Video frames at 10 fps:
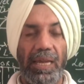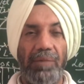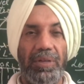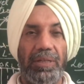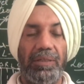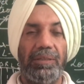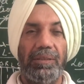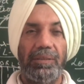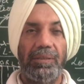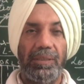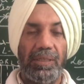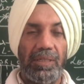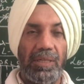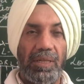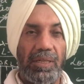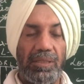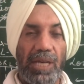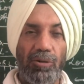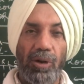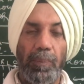Having
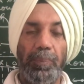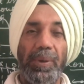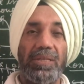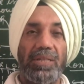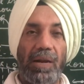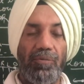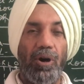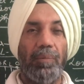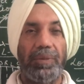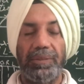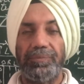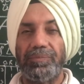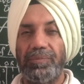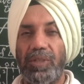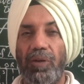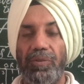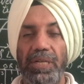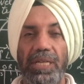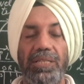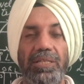circular ripples are formed of
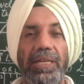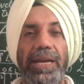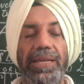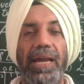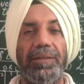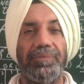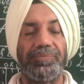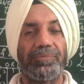increasing radii.